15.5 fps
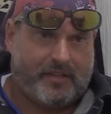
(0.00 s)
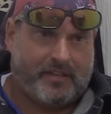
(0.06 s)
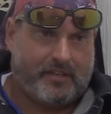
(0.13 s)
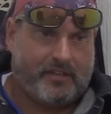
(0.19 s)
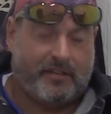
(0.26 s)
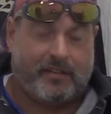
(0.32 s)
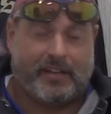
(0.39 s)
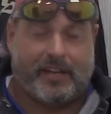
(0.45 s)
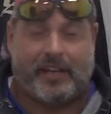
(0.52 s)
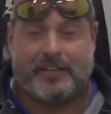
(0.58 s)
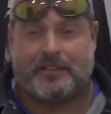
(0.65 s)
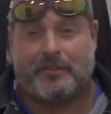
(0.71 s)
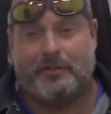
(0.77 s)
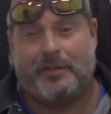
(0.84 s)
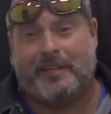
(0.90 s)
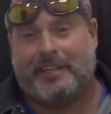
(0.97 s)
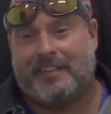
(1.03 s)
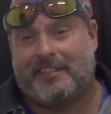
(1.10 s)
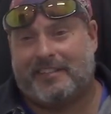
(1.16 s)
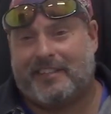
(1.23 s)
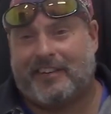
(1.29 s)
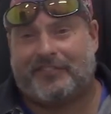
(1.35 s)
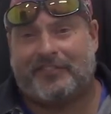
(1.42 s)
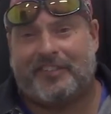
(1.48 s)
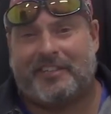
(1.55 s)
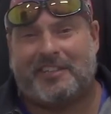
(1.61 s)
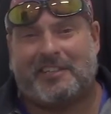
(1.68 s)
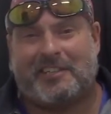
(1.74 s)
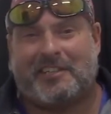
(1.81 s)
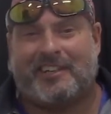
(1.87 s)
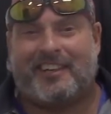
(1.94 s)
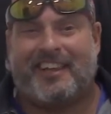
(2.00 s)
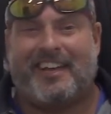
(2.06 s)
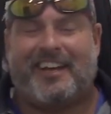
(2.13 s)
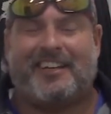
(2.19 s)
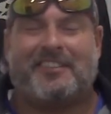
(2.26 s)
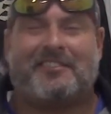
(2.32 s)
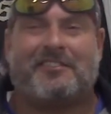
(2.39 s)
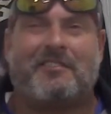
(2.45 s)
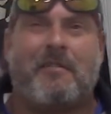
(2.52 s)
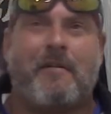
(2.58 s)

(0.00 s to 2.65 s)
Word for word: You can guess who it is after the end of the class.